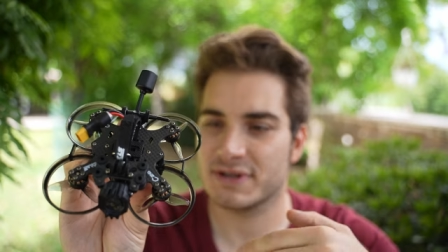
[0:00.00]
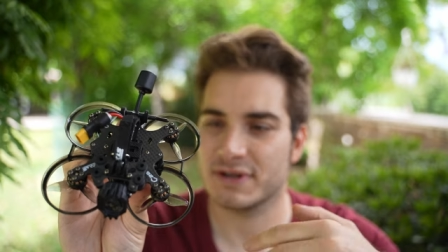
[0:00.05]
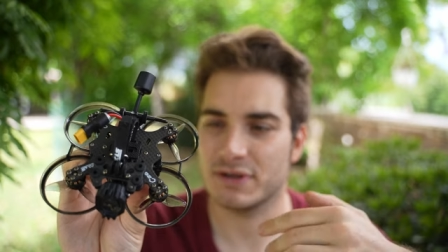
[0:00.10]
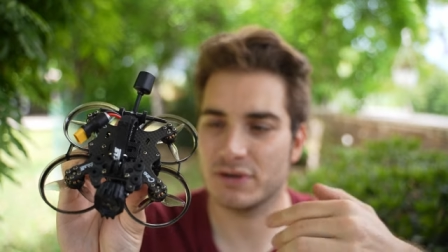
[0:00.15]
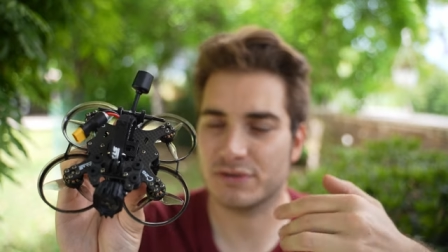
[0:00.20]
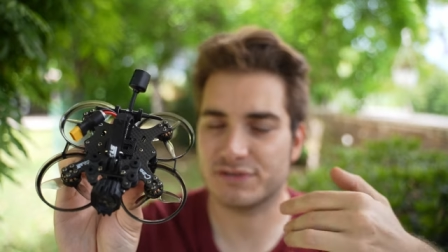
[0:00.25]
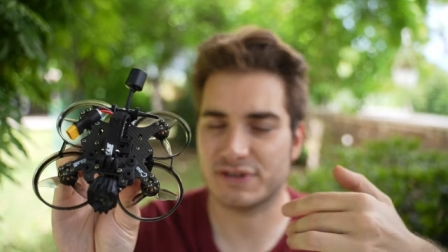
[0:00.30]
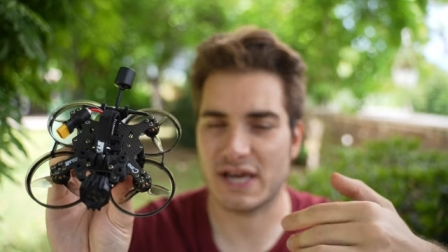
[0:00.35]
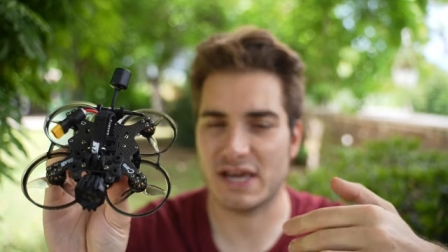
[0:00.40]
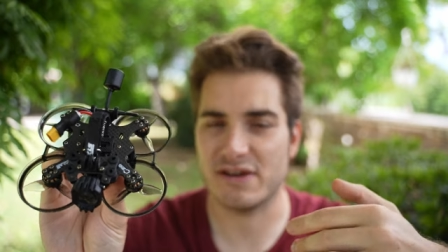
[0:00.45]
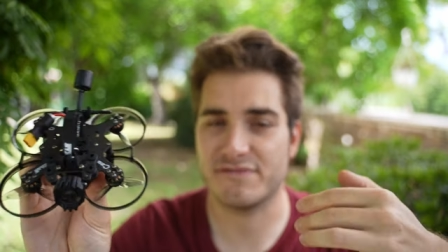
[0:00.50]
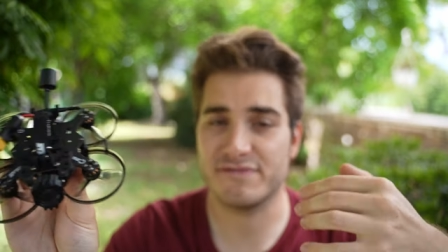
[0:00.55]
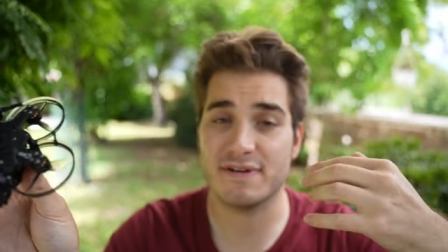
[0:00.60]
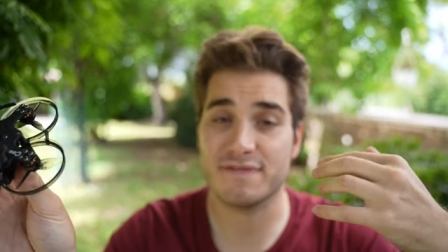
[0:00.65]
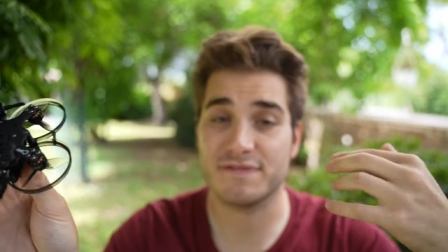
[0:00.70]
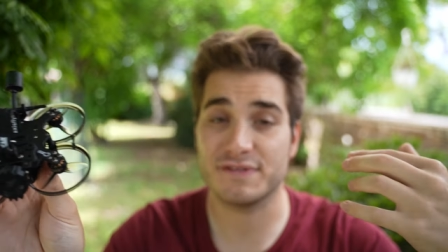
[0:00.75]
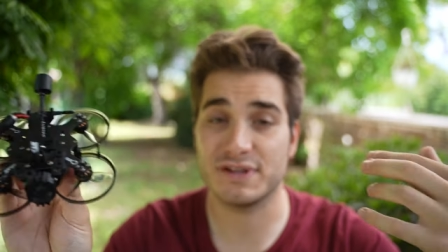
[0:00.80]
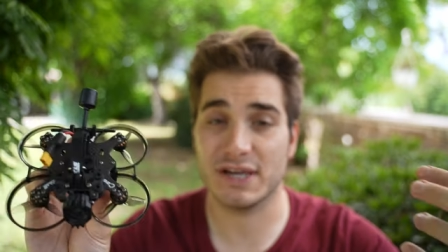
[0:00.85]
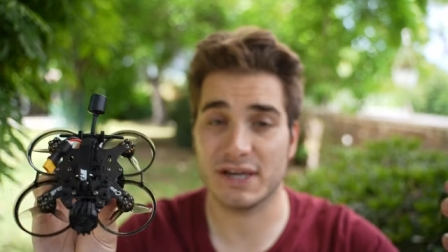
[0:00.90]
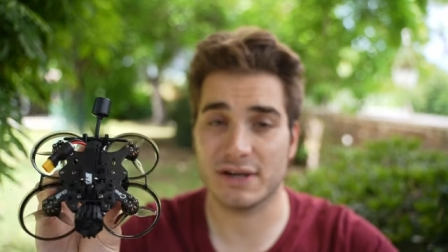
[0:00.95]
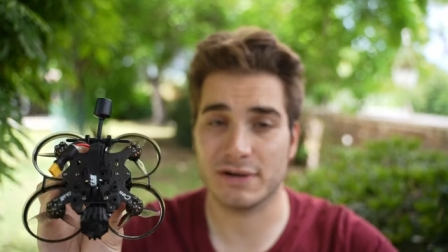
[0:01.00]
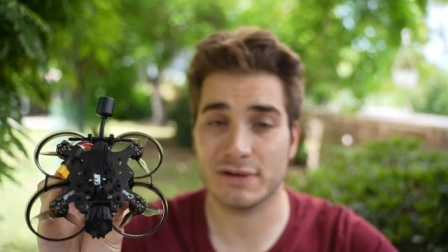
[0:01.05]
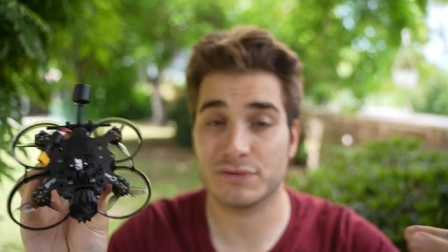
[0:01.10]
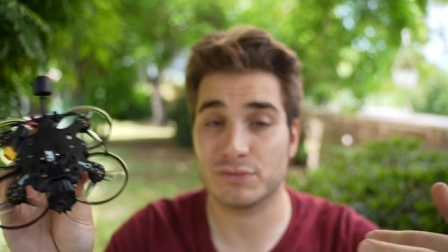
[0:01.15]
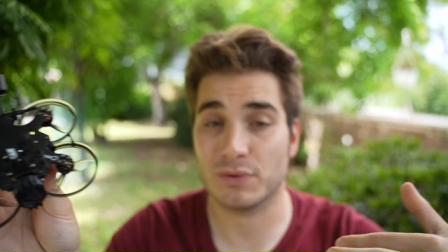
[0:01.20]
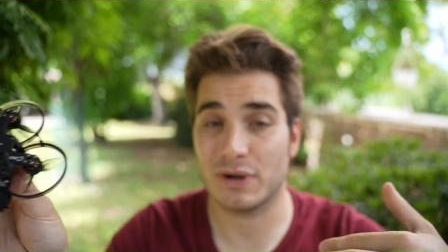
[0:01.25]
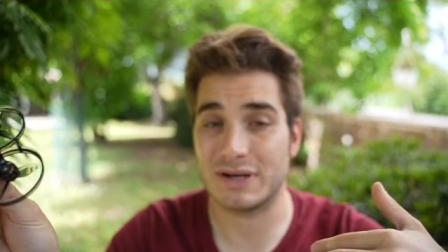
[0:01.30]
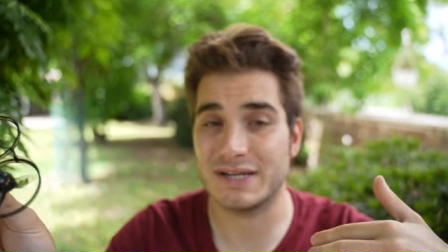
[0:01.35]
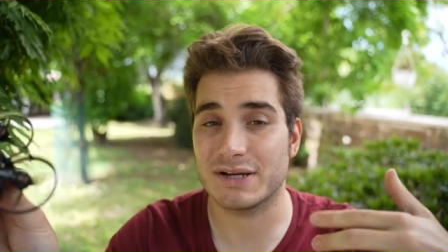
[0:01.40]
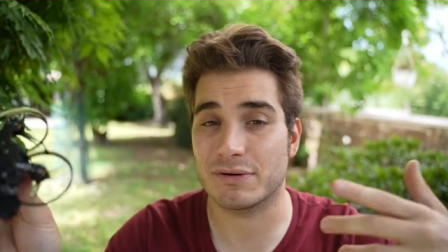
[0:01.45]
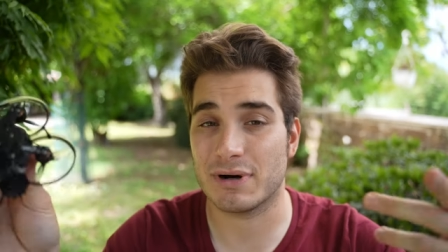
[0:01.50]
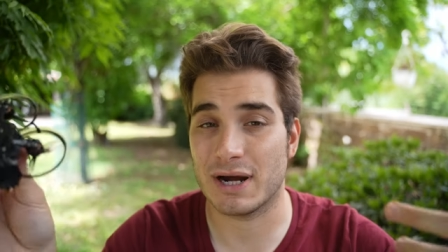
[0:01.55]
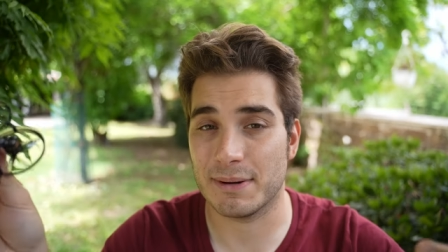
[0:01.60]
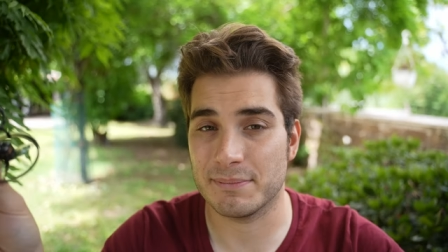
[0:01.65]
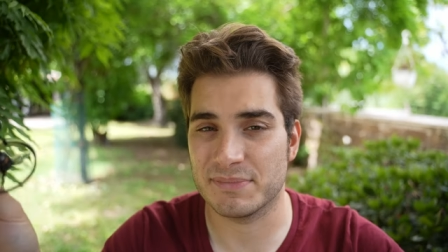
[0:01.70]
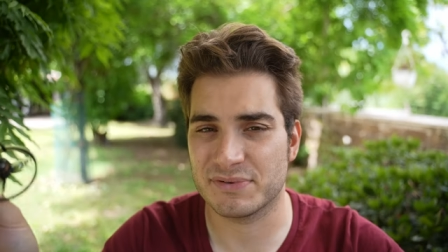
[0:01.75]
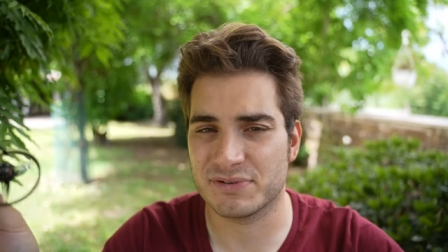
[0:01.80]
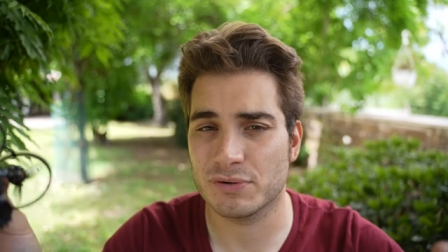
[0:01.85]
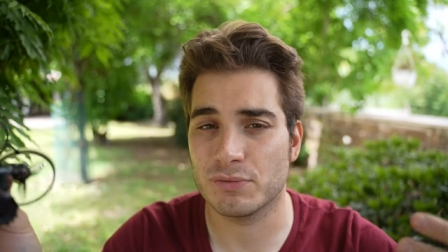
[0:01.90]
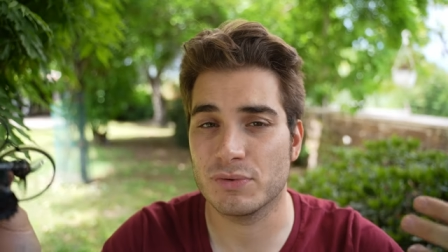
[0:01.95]
you say 15 20
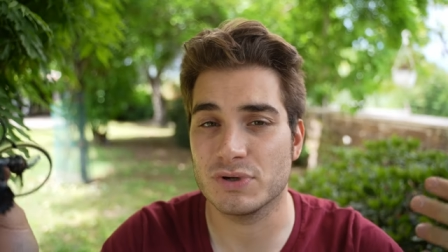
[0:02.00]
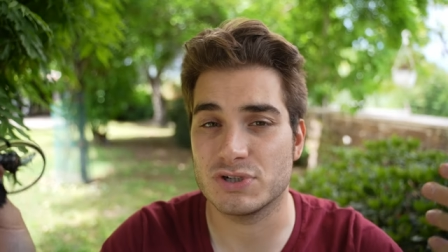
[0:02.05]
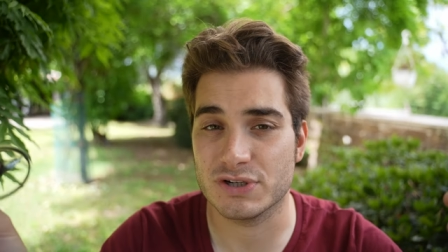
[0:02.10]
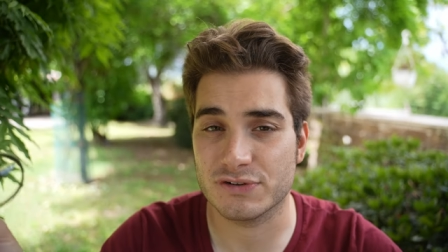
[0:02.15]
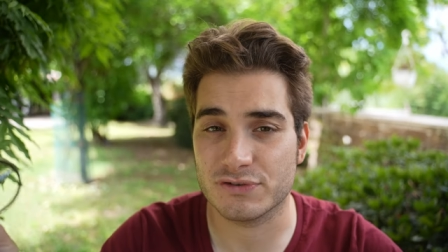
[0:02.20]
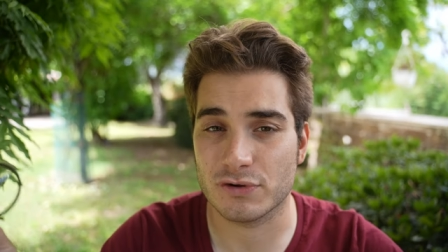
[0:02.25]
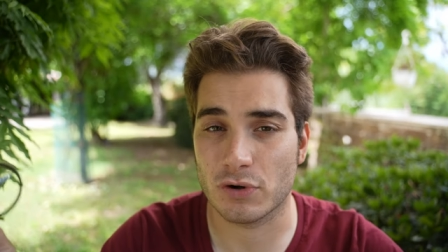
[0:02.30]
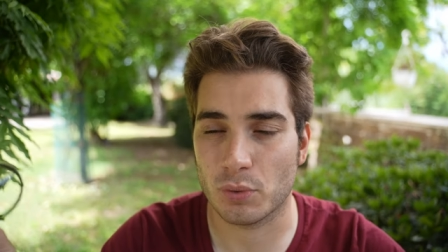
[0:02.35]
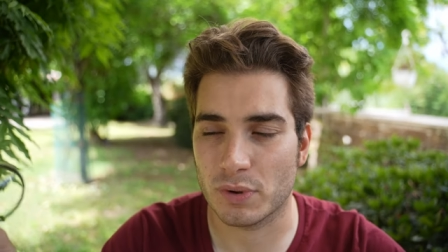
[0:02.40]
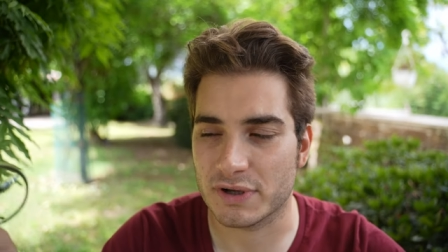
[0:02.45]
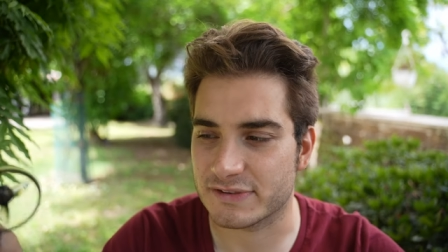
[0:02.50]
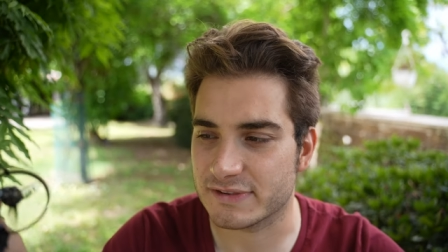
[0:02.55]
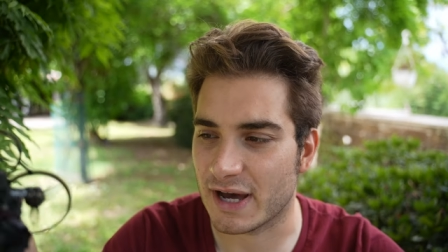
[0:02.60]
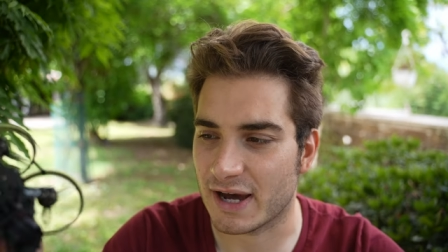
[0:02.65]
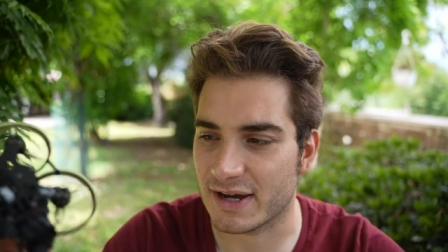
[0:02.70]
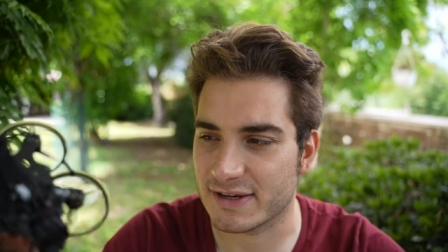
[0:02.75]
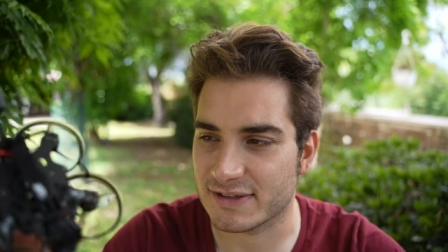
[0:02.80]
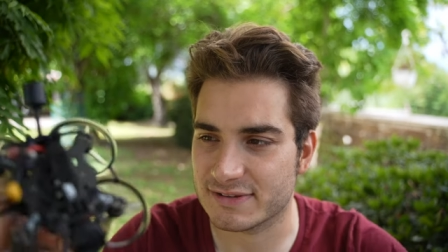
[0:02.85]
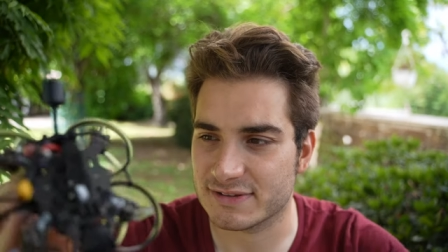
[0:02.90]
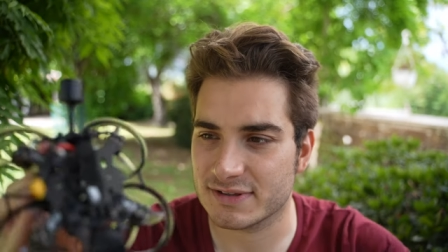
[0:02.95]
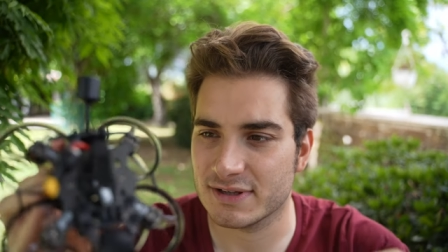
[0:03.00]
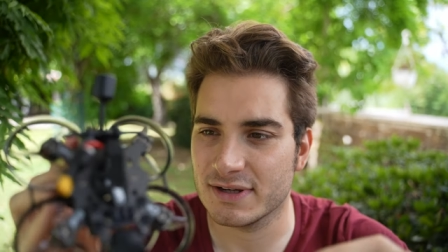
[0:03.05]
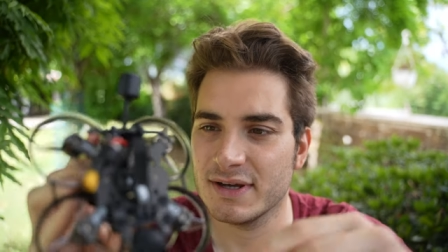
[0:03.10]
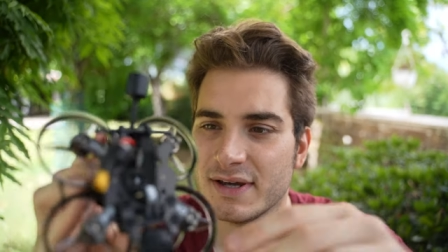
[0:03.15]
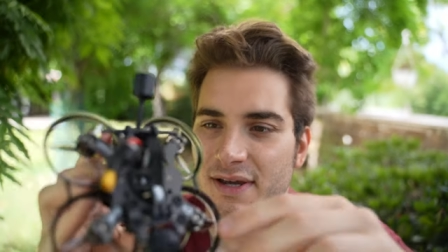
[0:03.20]
grams which is always nice